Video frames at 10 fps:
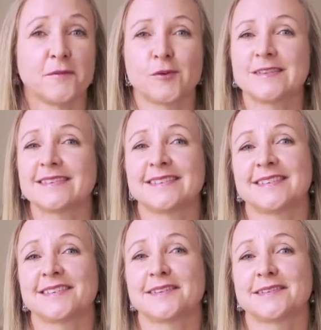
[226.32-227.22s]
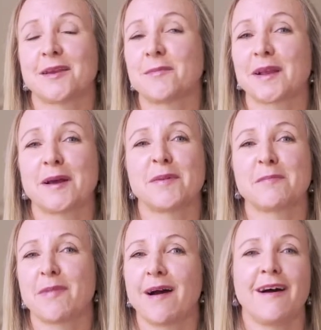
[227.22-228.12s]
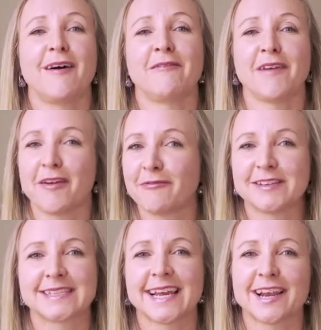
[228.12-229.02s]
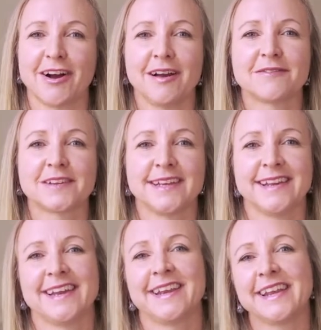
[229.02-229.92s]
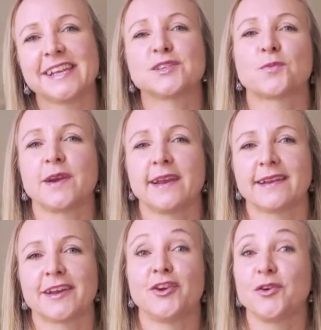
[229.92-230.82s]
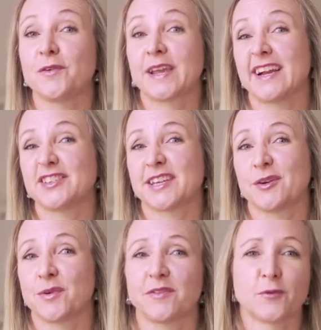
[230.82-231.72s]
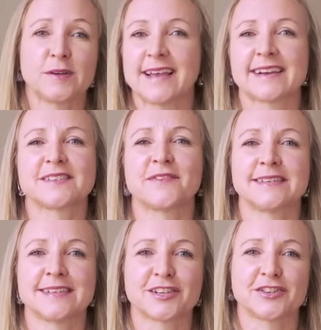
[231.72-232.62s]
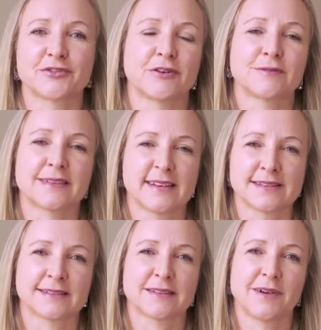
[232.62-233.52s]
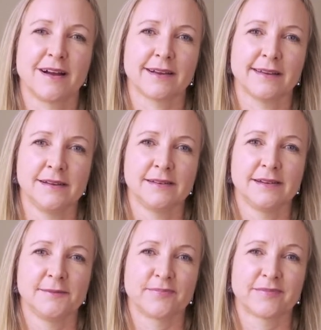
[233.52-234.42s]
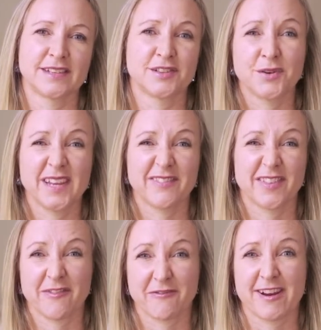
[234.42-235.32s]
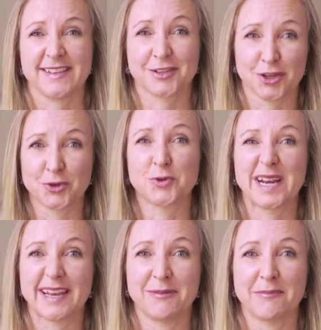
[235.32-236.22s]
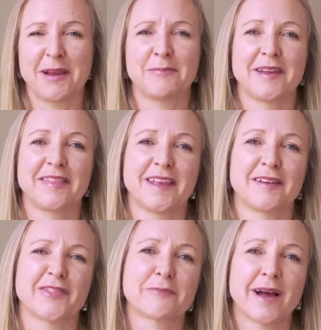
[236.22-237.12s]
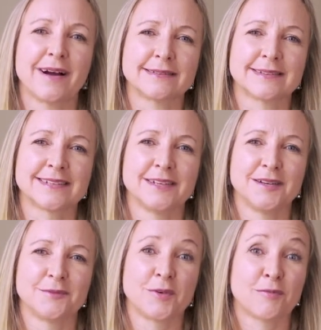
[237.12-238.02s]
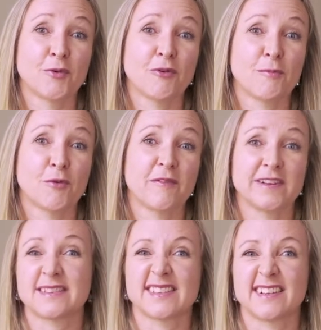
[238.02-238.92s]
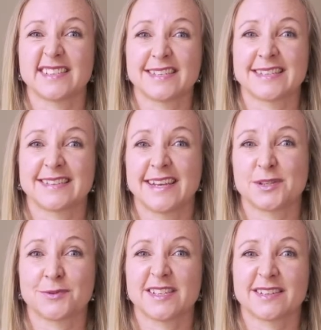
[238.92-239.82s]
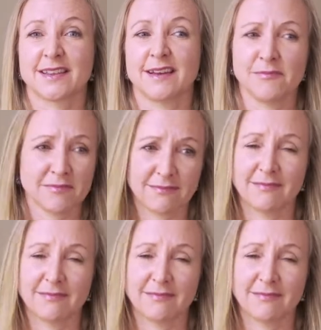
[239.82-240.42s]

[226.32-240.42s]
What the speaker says: Voice assistants are becoming part of everyday life, and each week a new gadget with voice-activated controls enters the market. Soon even the phrase Google it may be a thing of the past, with more and more of us starting to say to each other,